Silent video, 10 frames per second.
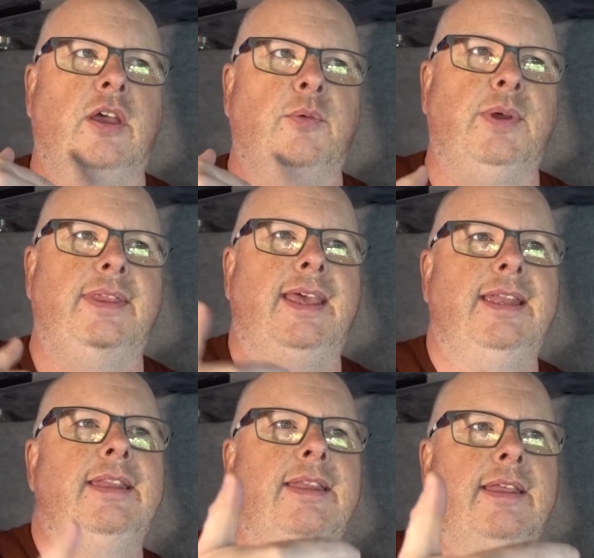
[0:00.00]

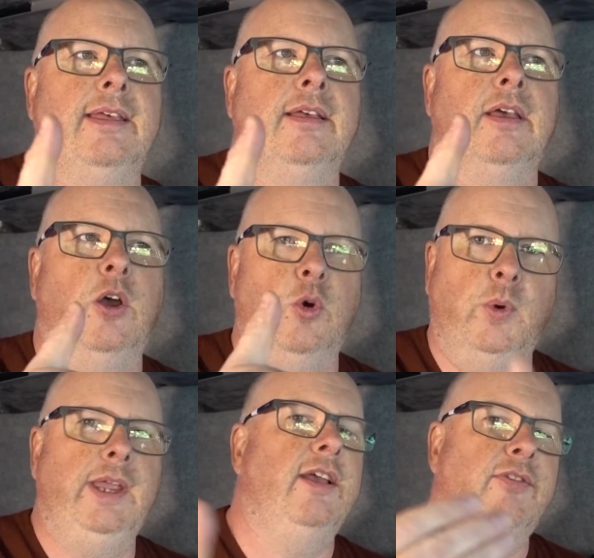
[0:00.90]
within a
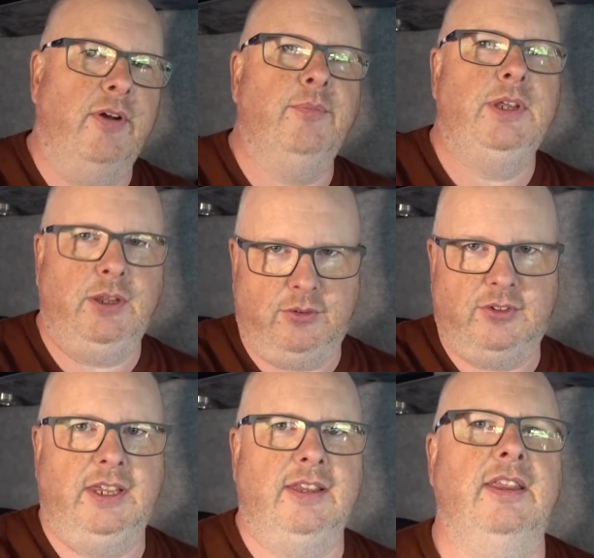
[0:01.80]
week from you
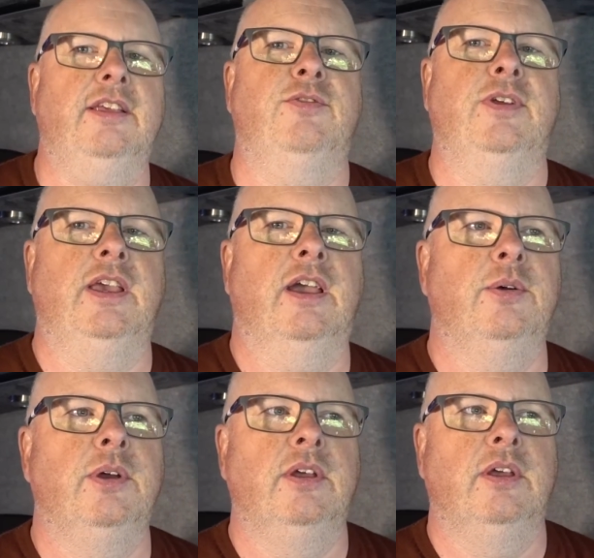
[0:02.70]
seeing this video,